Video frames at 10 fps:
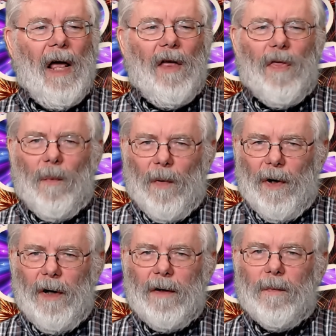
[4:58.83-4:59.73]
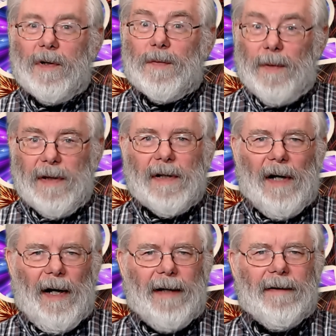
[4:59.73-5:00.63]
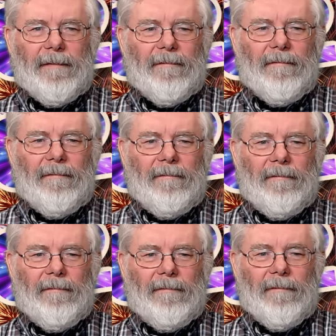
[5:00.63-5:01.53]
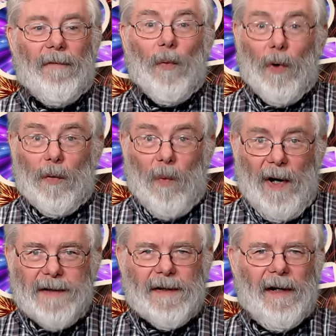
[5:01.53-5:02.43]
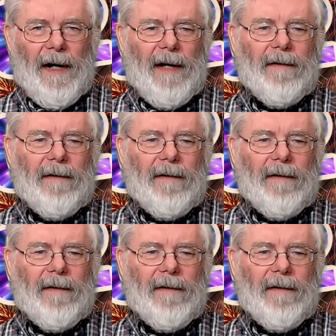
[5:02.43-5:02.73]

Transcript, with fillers: The Word was with God. The Word was God.